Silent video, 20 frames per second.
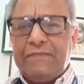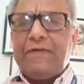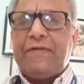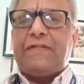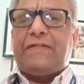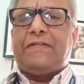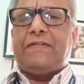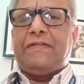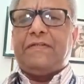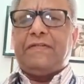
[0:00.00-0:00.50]

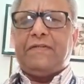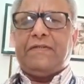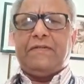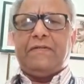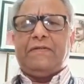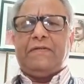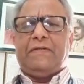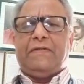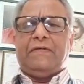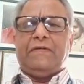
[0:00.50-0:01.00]
it
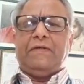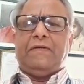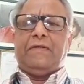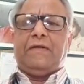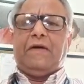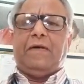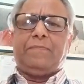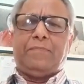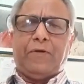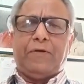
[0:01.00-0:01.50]

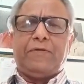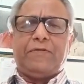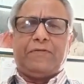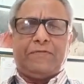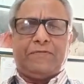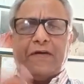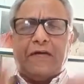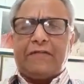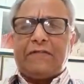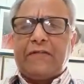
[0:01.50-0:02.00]
a point
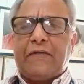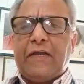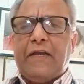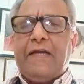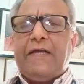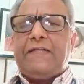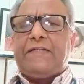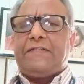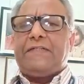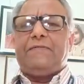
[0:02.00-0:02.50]
of
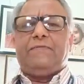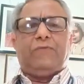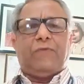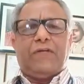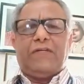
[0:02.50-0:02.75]
articulation.